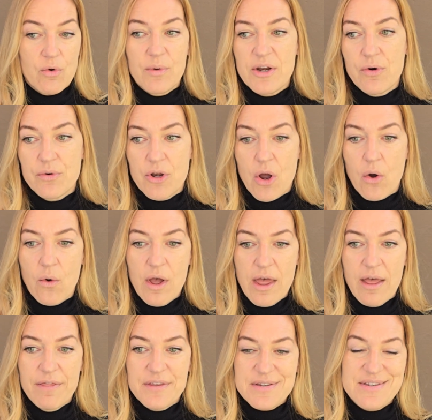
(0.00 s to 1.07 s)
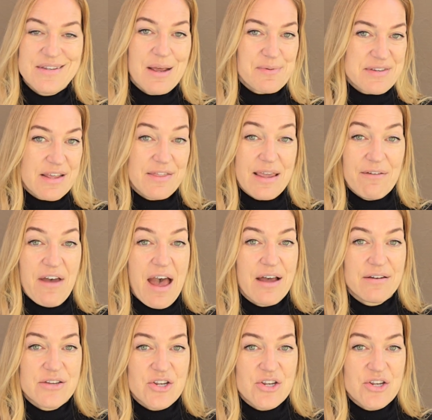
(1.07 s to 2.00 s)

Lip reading: We don't know the steps that they've had